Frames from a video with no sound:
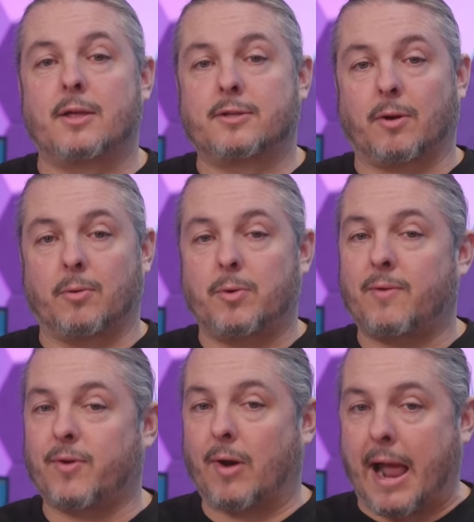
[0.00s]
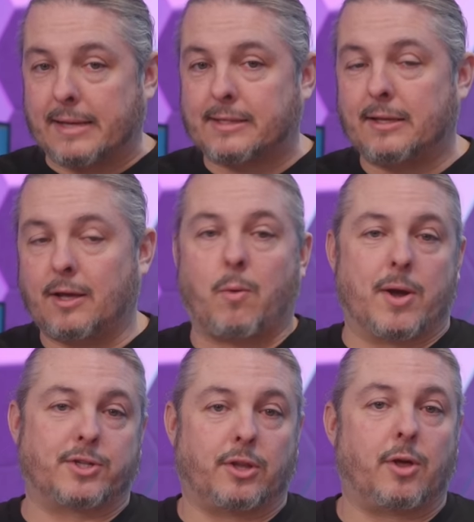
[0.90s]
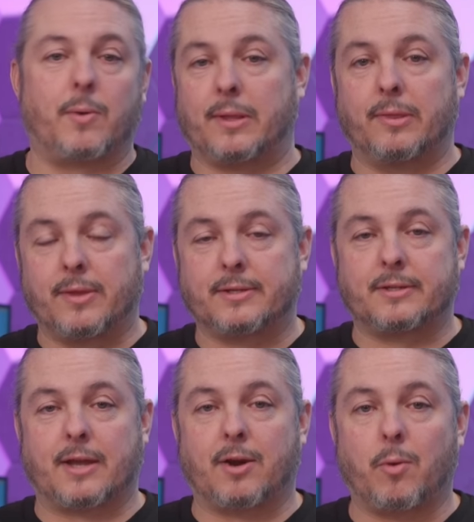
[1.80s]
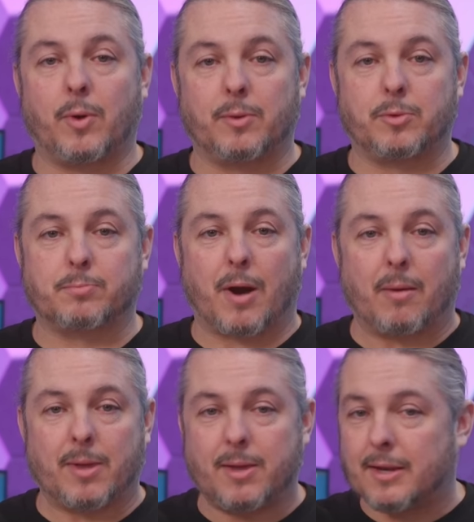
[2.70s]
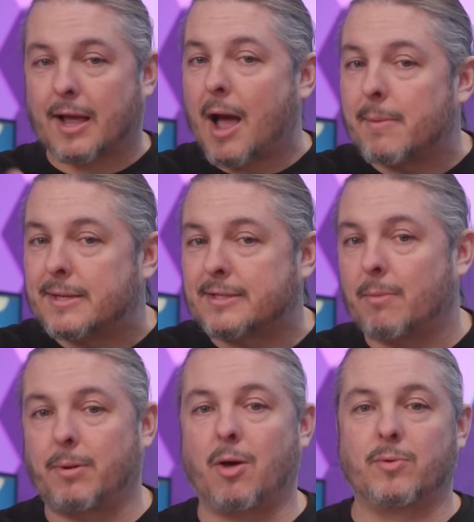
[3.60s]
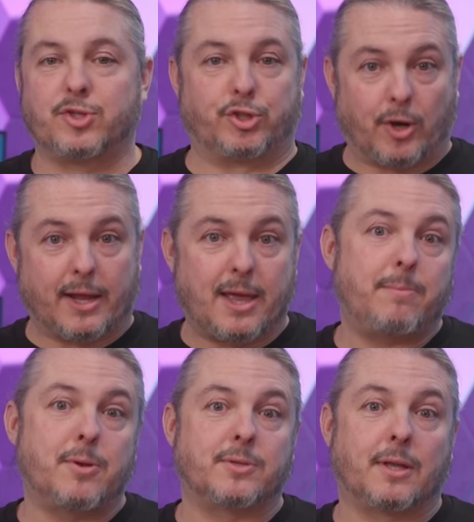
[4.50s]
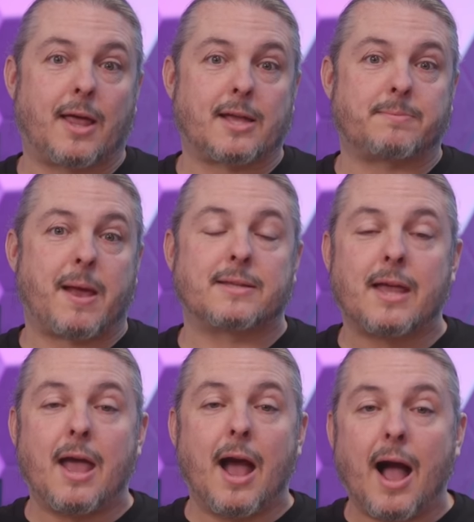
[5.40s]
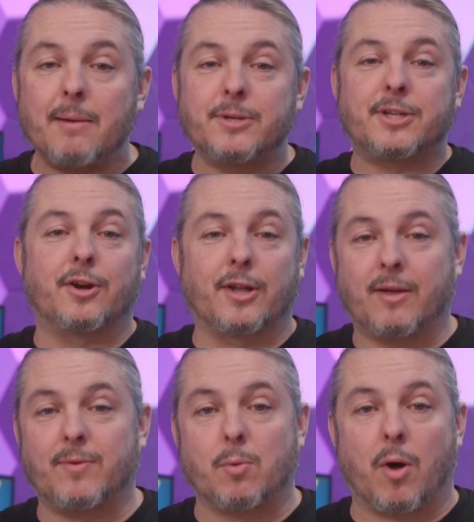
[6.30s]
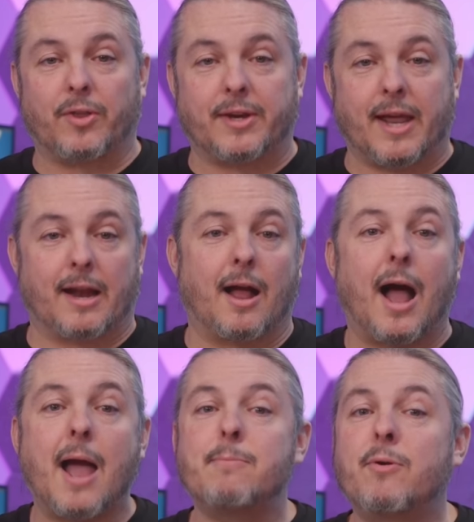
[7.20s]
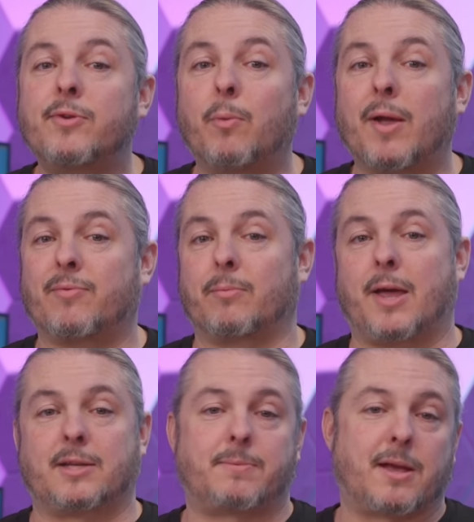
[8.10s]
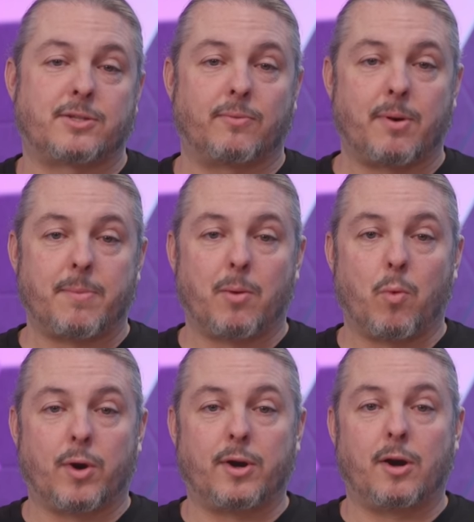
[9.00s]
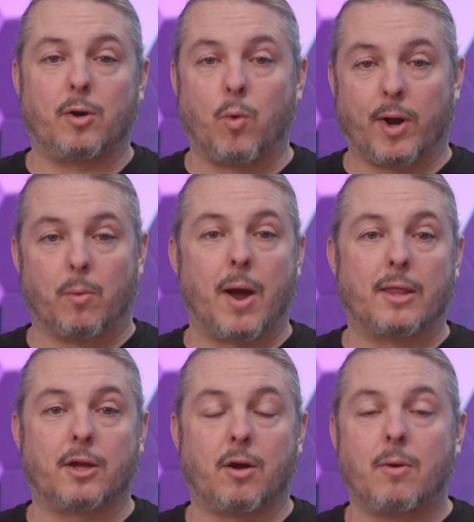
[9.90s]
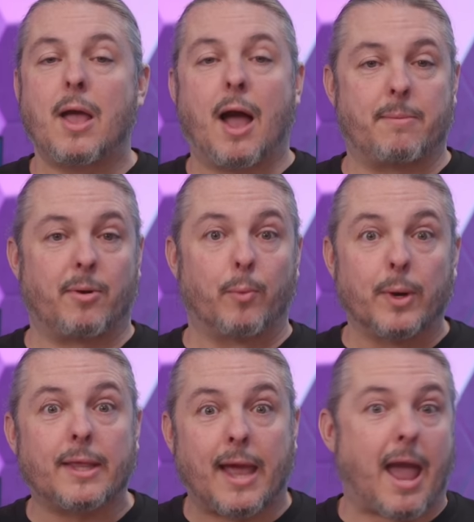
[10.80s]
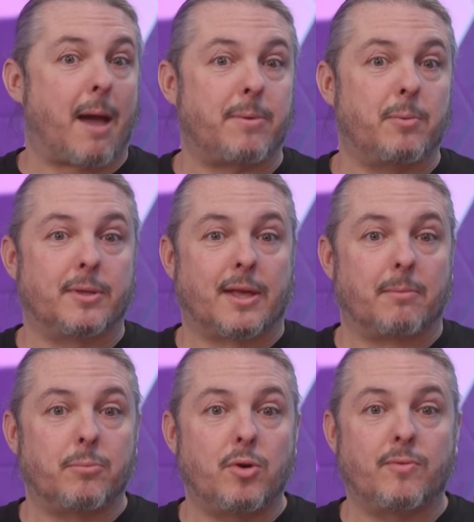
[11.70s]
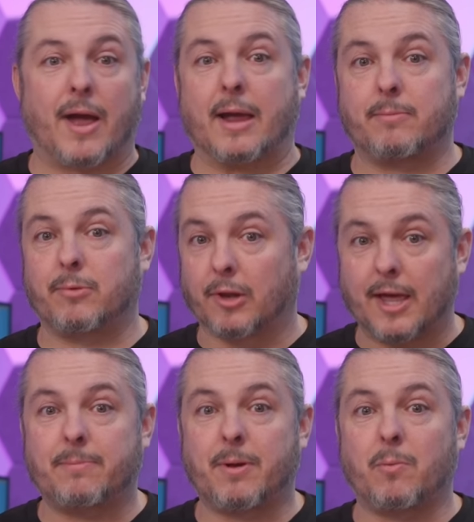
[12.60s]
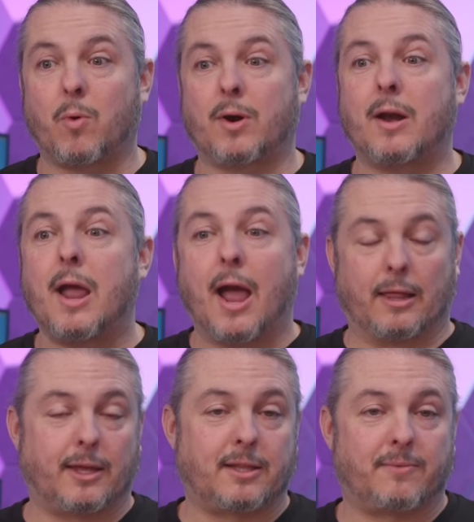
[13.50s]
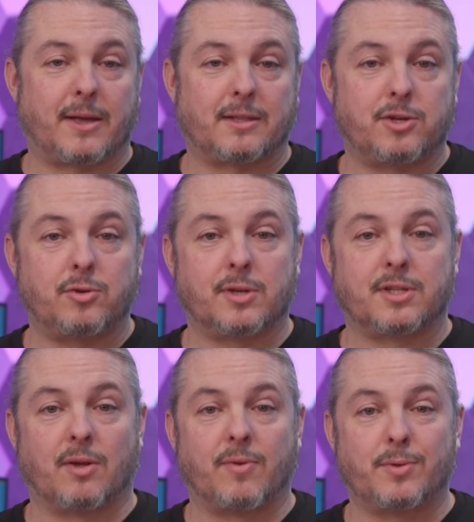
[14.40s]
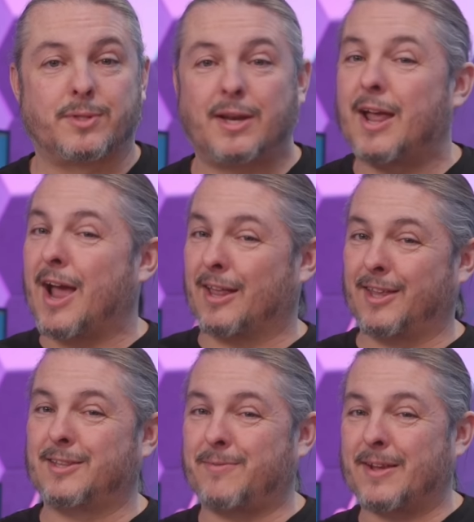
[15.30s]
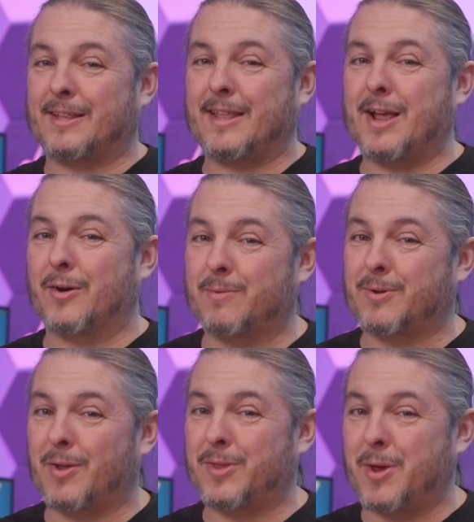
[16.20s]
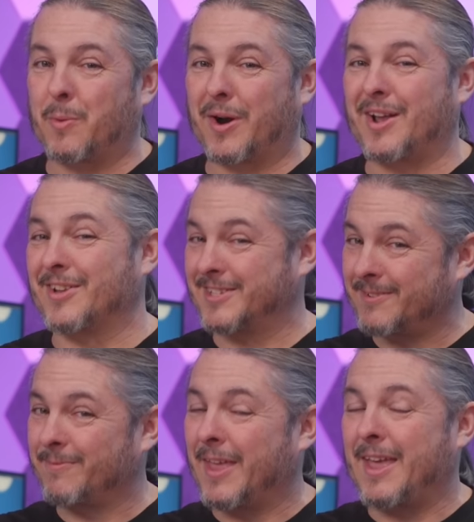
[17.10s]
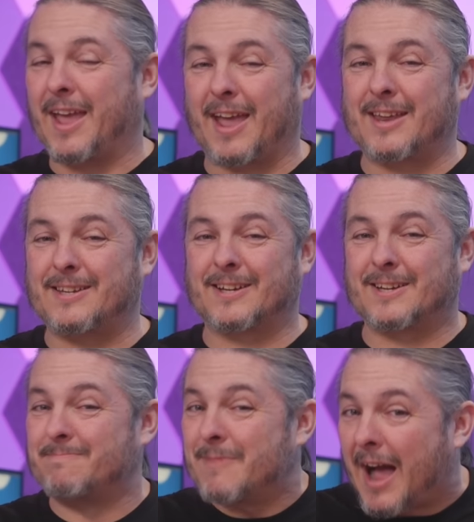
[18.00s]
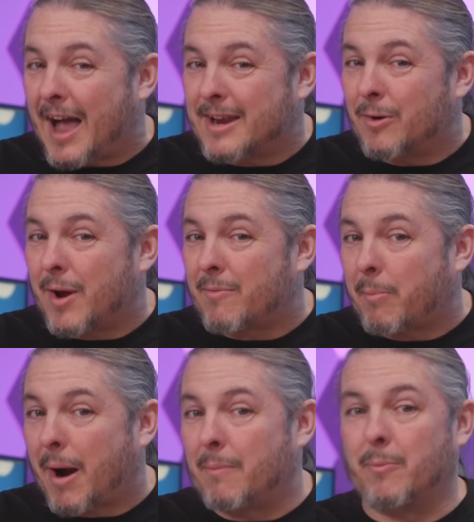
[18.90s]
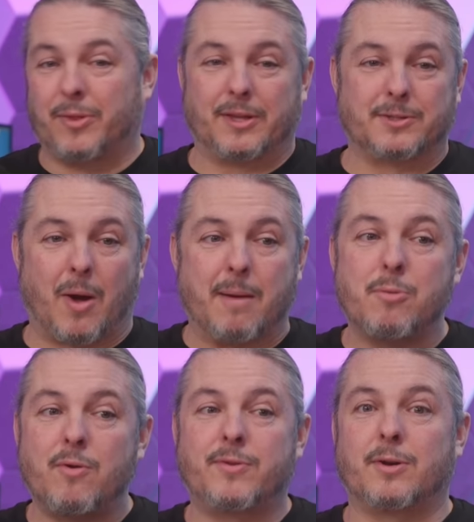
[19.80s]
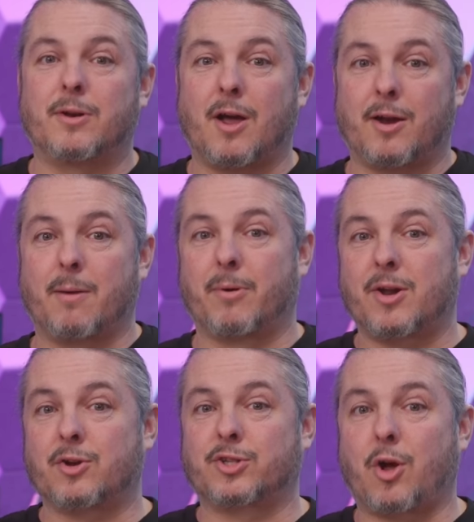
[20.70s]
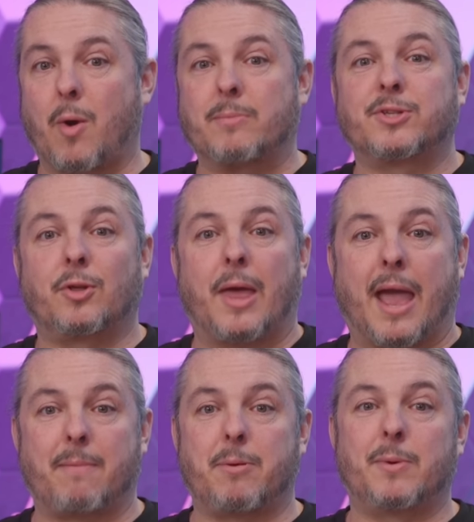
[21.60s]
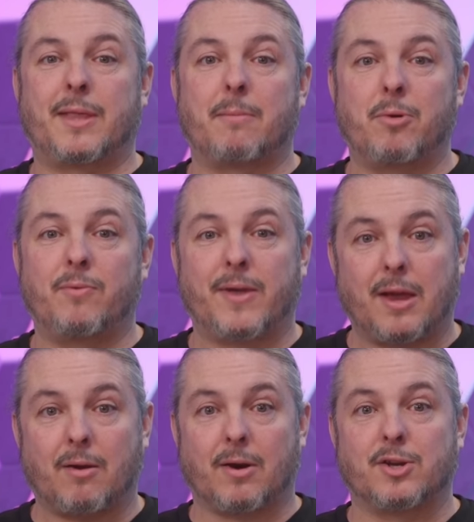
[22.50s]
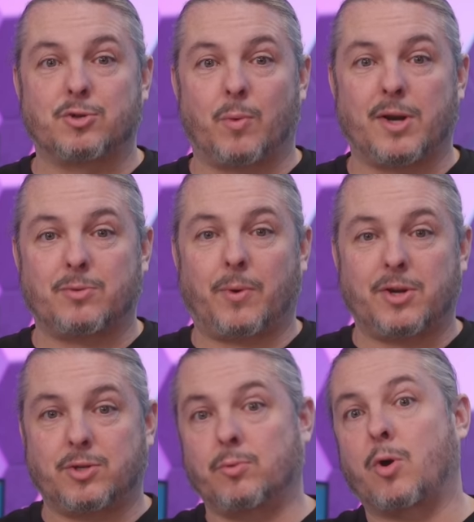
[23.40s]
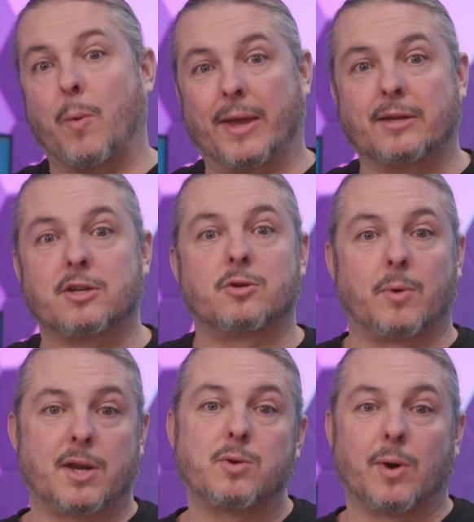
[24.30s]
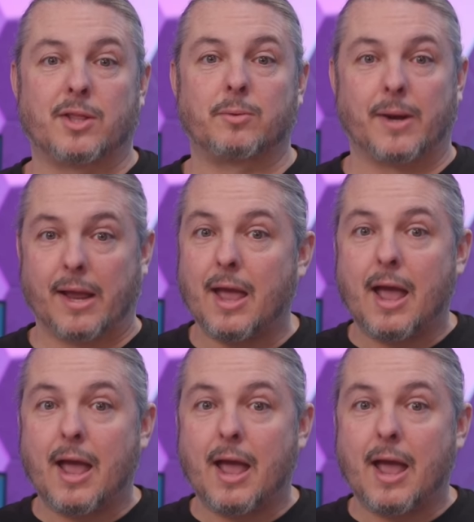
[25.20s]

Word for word: So if you're asking the question though, and this is, I know what was probably in the comments down below was, should I keep using LastPass? I'm just here to give you all the data. I moved away from LastPass over to Bitwarden quite a while ago. I've been really happy with that move. I like Bitwarden. I like the fact that you can self-host it. I like the fact that they encrypt all the URLs. And uh, I don't have a problem with it. So I moved a number of years ago. I'm still happy with that move here in 2022 going into 2023.